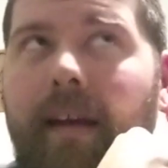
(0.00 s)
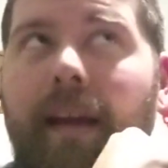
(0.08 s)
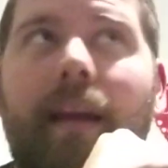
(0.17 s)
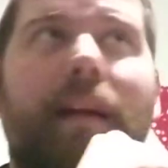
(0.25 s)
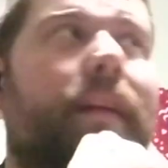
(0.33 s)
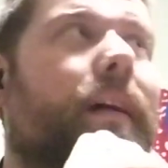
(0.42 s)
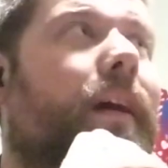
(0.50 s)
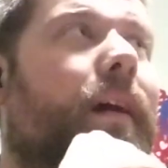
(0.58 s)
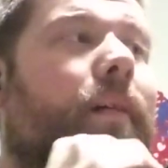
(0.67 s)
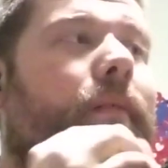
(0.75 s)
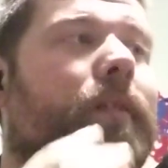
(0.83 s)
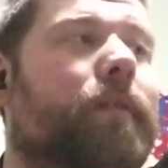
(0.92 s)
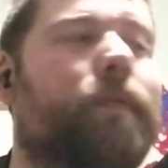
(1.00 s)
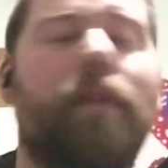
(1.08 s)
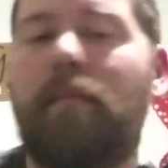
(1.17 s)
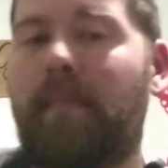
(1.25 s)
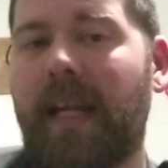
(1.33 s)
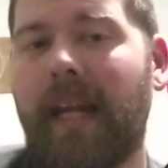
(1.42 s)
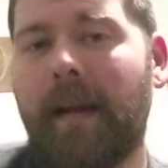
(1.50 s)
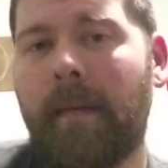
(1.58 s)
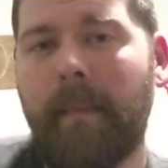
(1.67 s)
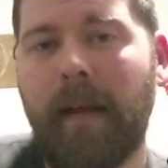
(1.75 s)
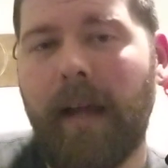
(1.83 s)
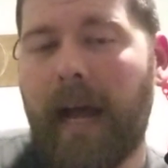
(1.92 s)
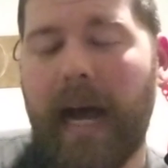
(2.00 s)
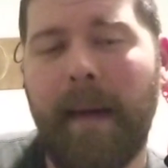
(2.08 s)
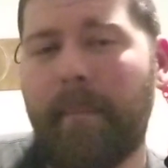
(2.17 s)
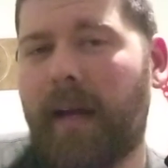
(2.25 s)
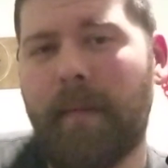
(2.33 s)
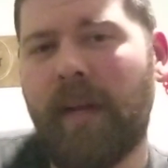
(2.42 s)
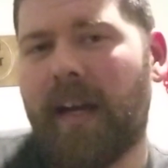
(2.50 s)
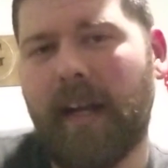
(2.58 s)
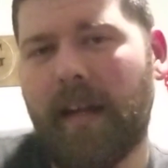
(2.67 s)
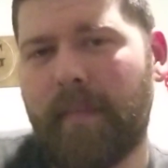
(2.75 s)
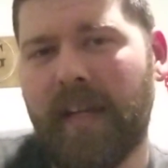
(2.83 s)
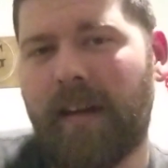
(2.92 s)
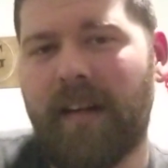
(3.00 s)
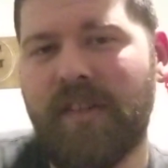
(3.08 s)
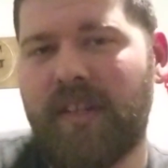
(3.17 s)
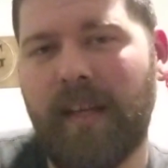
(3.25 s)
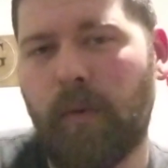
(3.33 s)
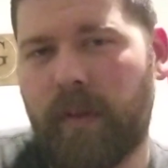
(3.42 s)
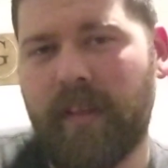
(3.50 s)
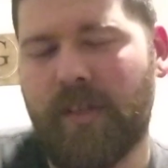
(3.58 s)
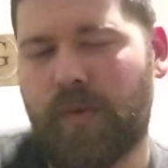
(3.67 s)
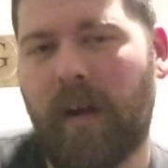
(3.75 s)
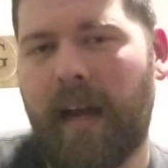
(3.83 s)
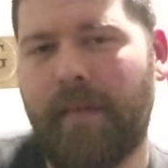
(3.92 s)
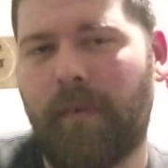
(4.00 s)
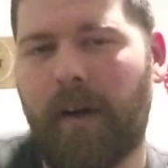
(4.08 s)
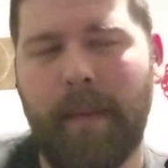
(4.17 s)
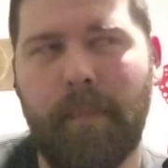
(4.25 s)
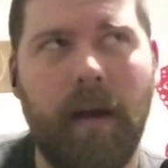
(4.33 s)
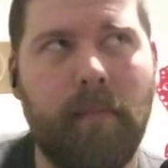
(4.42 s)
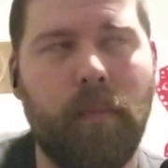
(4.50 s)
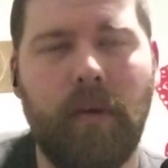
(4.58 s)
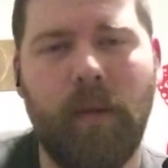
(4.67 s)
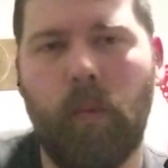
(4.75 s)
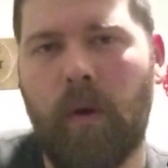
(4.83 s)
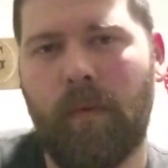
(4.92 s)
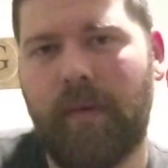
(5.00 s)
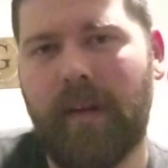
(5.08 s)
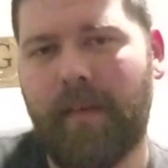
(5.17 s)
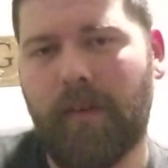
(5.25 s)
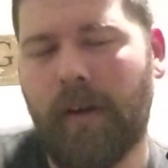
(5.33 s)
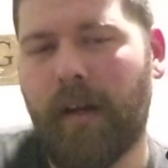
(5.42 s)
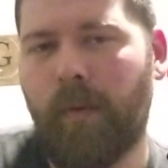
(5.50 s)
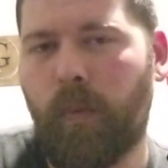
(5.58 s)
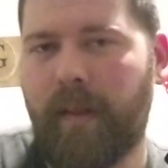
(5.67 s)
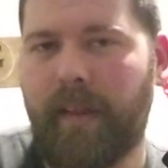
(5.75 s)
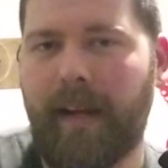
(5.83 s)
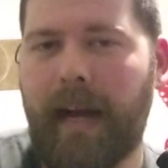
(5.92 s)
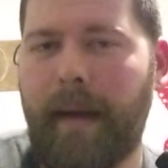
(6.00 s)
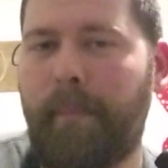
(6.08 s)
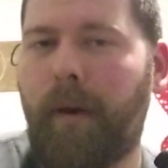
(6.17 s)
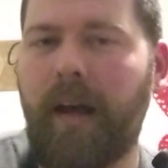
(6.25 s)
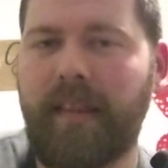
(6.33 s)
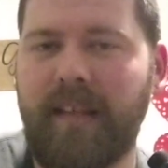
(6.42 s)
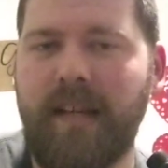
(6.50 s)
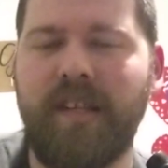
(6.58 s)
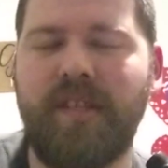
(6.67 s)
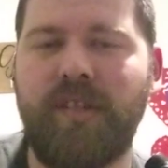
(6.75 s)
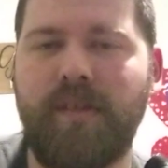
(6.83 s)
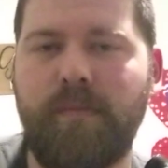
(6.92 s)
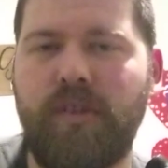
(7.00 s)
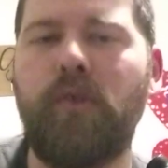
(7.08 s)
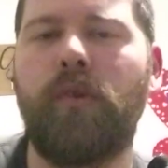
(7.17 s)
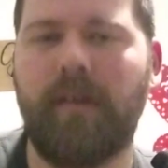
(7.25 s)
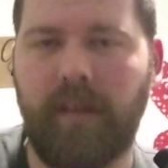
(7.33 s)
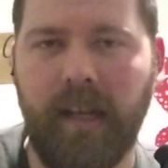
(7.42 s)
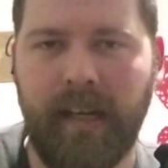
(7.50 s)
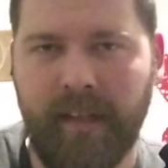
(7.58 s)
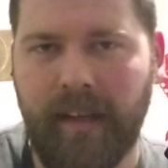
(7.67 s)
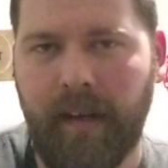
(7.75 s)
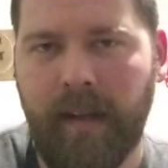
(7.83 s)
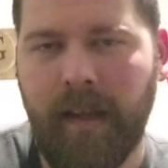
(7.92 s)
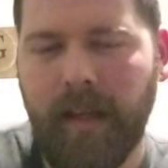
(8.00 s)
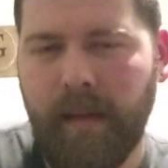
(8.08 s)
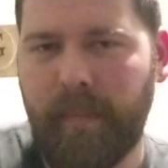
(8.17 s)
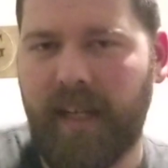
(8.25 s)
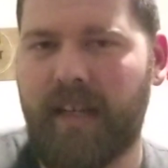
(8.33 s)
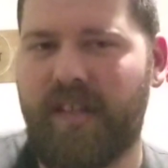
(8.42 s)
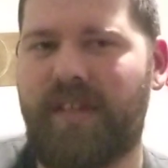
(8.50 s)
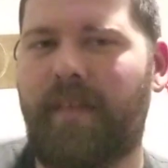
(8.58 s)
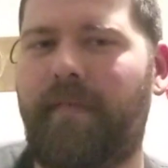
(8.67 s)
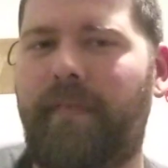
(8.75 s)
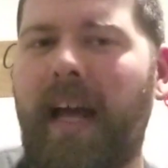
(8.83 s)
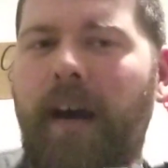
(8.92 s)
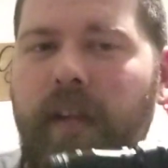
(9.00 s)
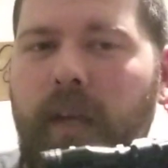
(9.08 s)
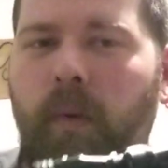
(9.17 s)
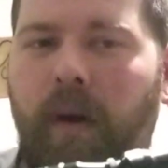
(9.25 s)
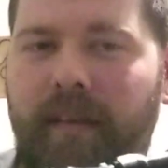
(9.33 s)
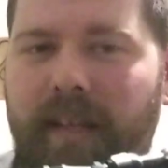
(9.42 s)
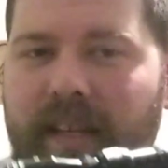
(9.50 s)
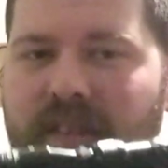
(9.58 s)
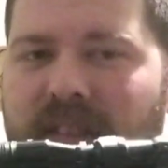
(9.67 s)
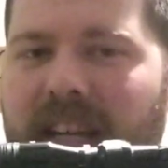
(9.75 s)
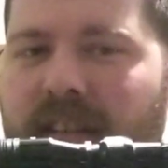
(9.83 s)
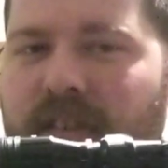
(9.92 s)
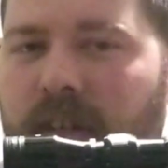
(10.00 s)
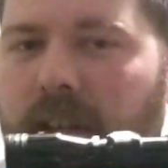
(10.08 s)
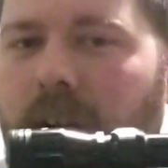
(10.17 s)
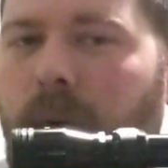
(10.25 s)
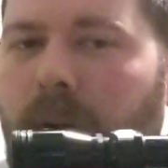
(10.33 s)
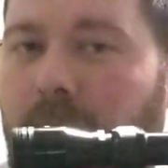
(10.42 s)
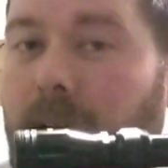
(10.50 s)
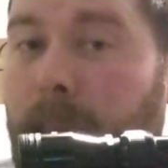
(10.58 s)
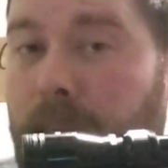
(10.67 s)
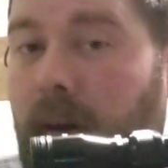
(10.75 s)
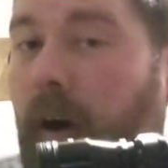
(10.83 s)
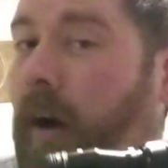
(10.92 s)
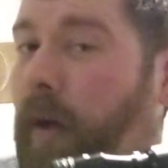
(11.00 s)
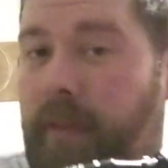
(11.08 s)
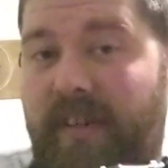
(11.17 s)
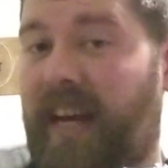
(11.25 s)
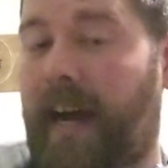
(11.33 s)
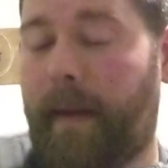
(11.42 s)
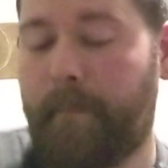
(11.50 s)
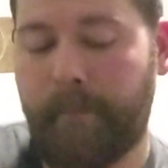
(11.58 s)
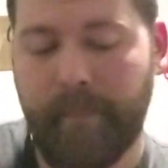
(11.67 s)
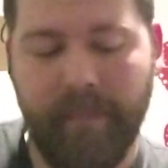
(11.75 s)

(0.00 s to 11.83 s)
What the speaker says: And for me, I'm not going to be hunting with this rifle. I probably won't never hunt with it. I bought this to collect it, because the value on these things are going up all the time.